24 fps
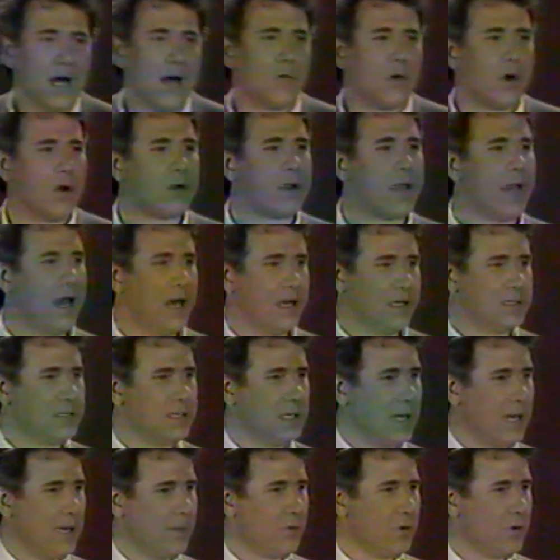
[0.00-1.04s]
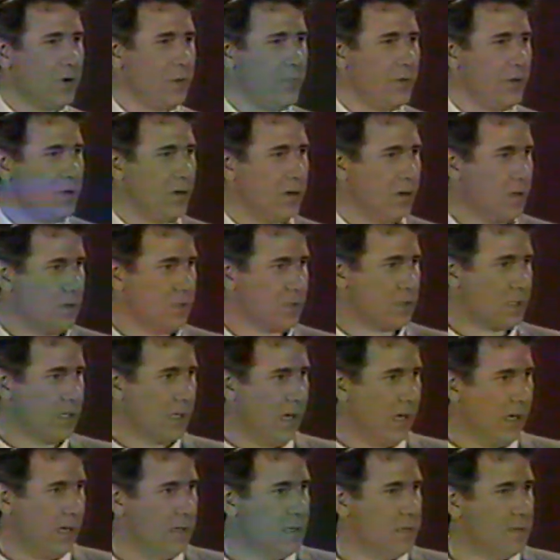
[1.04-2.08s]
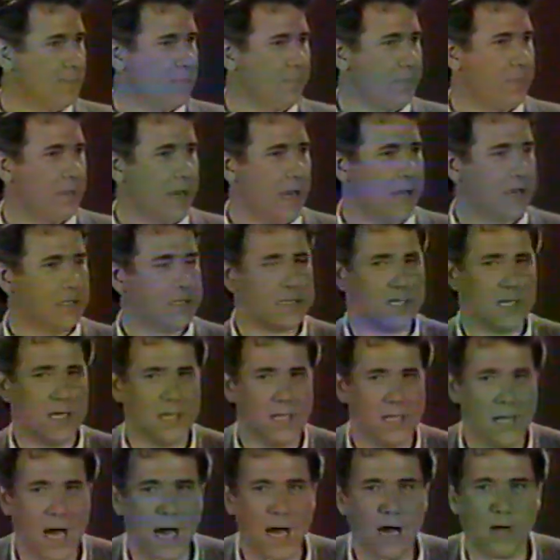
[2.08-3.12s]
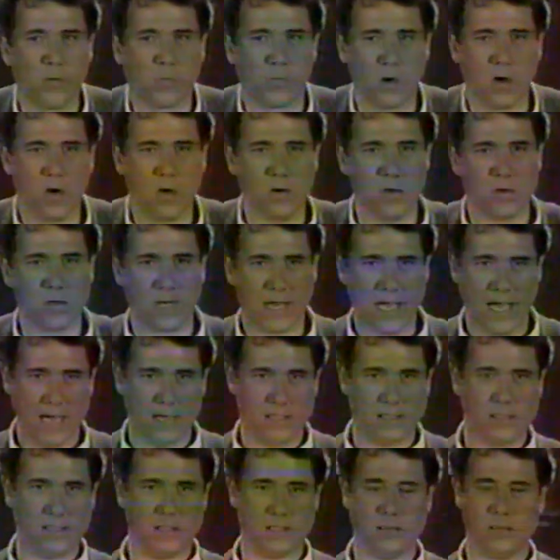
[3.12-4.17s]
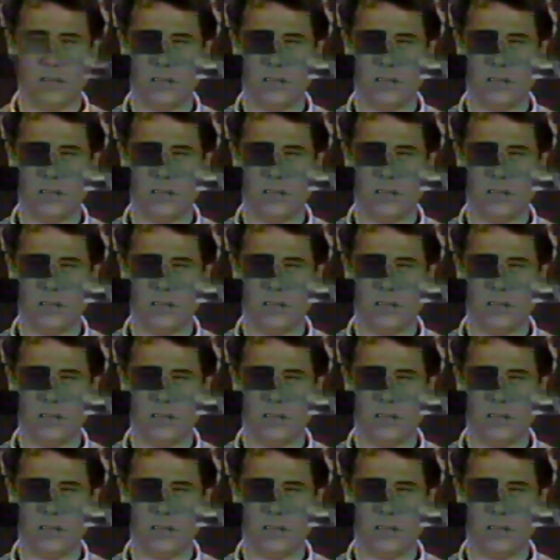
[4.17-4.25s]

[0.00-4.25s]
Hosted by Night Court star John Larroquette. That is a uh, La Roquette.